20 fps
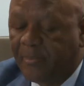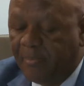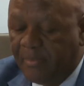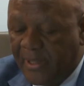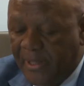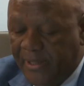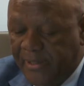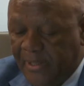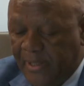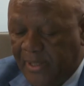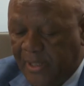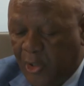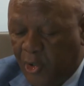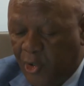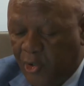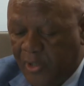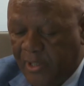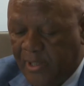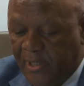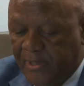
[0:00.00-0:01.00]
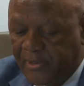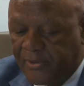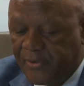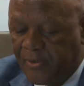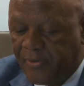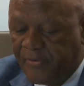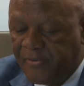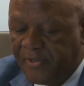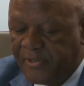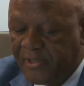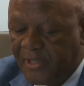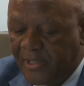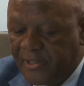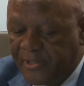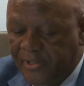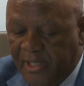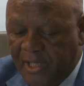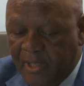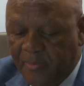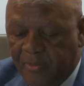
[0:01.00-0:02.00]
Paddy Lehotla's official
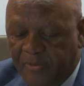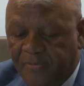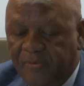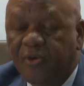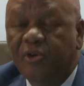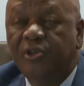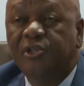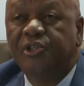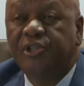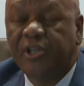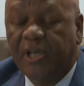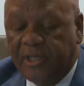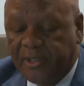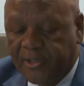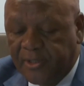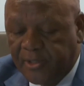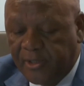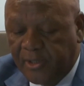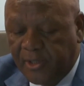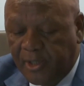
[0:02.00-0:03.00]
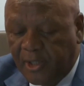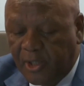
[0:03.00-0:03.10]
term of contract